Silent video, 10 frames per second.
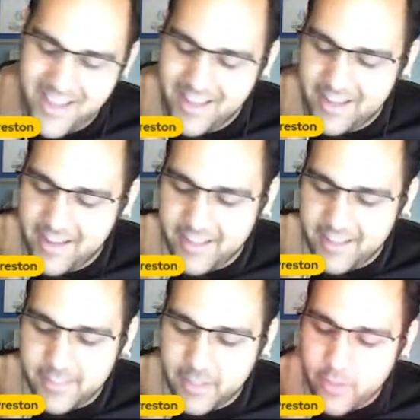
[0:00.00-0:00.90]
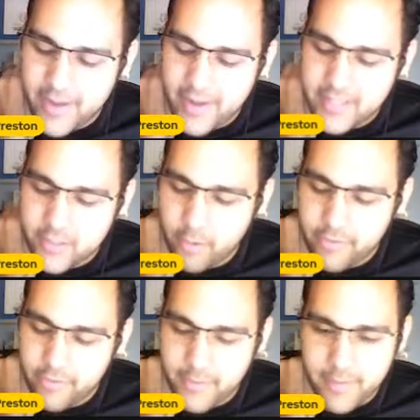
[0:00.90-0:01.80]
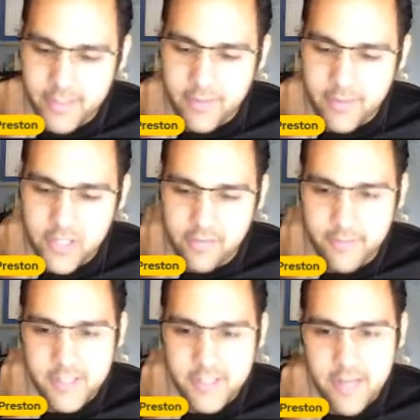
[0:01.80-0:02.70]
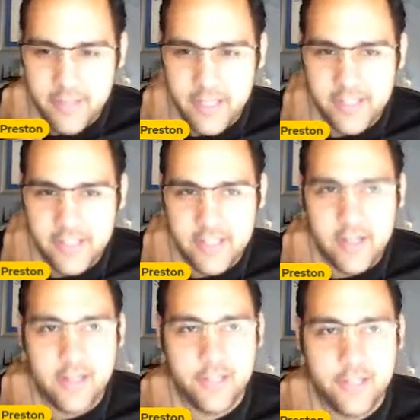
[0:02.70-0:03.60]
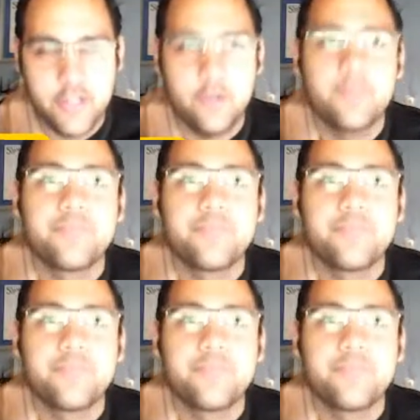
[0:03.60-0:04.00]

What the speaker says: Yeah, it's been quite a growth from him, especially from his time at Kingston College, you know.